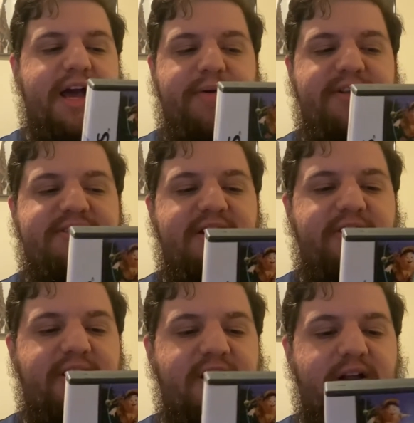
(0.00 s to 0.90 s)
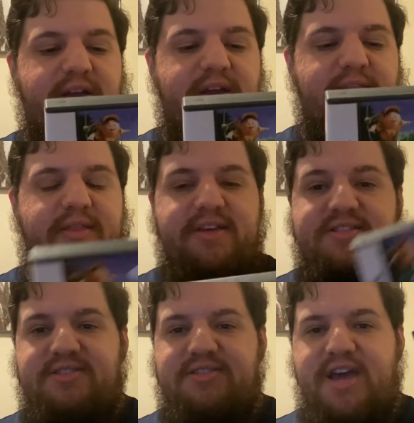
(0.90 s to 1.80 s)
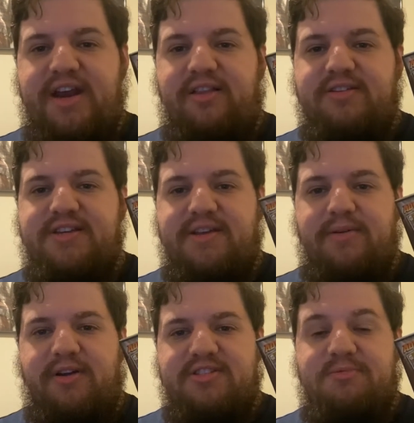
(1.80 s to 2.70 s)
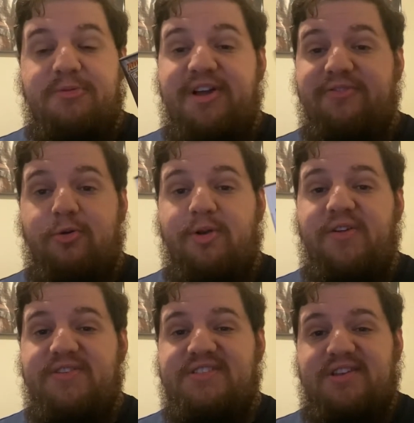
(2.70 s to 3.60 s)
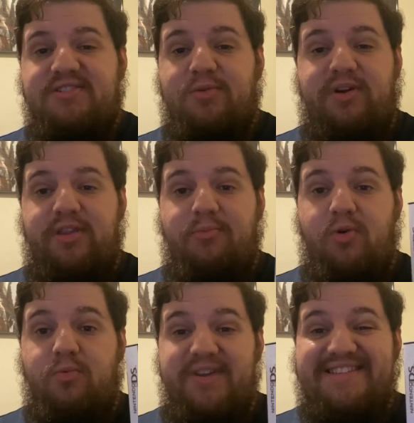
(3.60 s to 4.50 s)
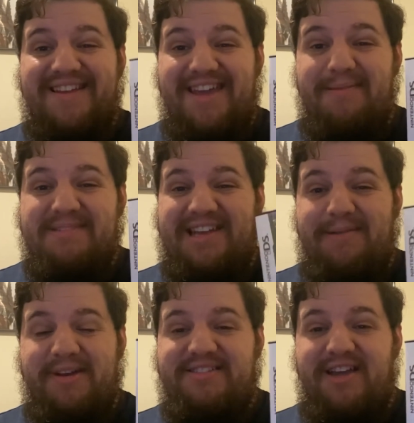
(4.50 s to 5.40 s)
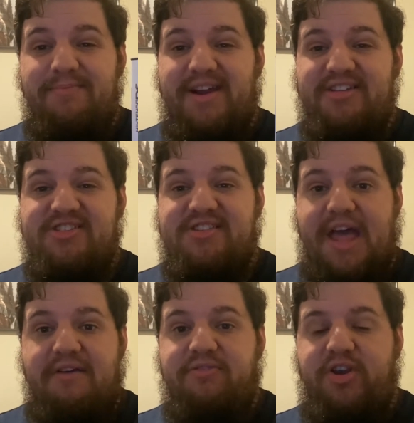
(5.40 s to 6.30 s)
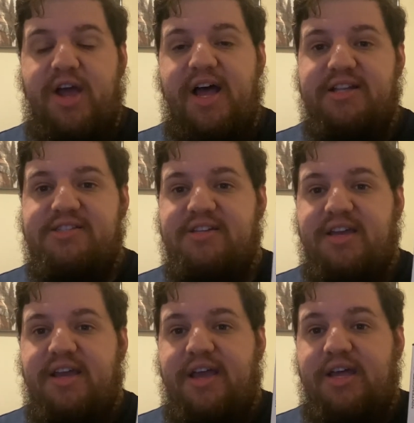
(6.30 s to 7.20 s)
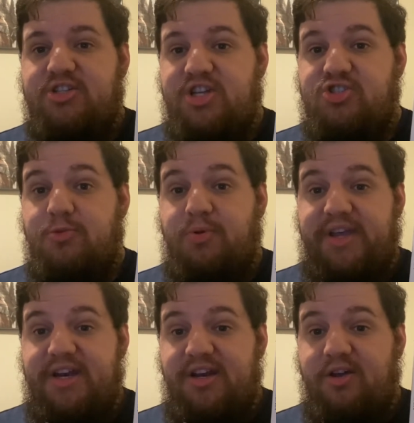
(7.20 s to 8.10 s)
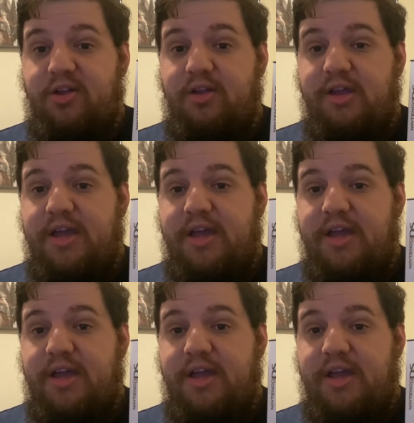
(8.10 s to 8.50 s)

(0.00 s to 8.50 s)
I want to see how they are. This kind of looks like it would also be a platformer. This is also one of the more recent games that I picked up, and I just have not had a chance to play it at all.